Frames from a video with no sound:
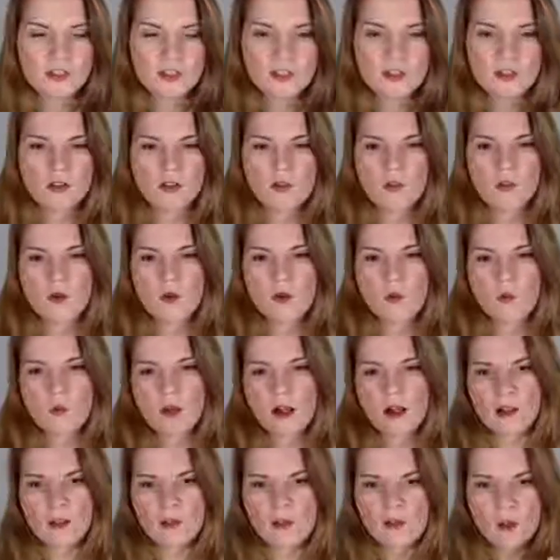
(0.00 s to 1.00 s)

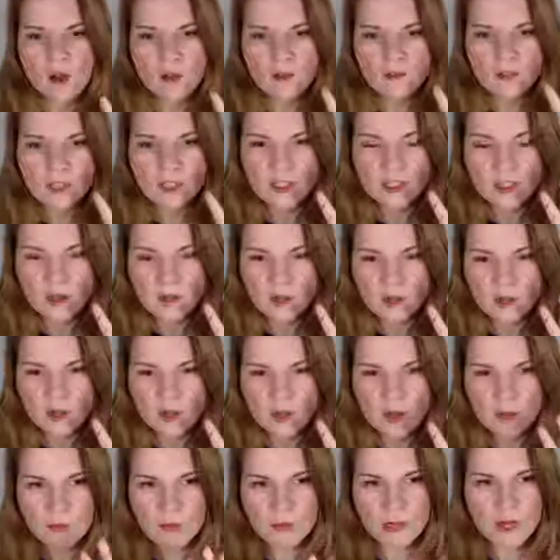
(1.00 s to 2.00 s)
while oftentimes we
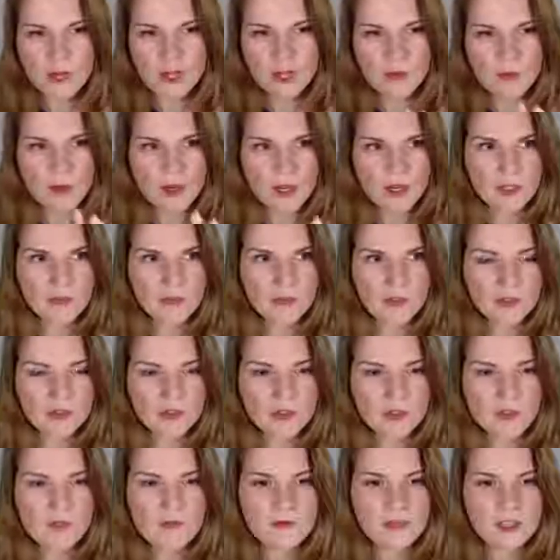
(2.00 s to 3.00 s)
are preoccupied with
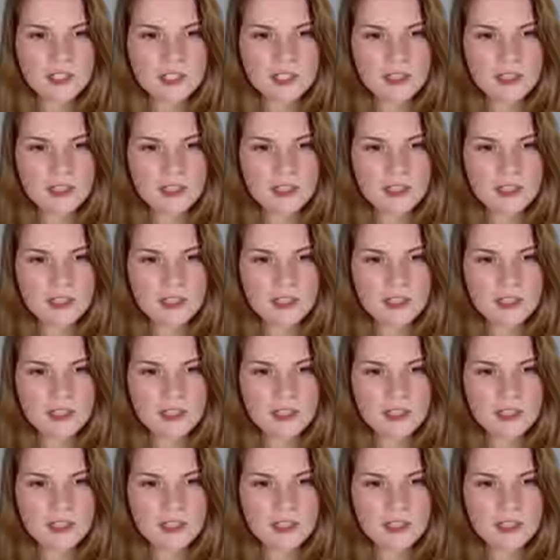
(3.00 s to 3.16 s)
service,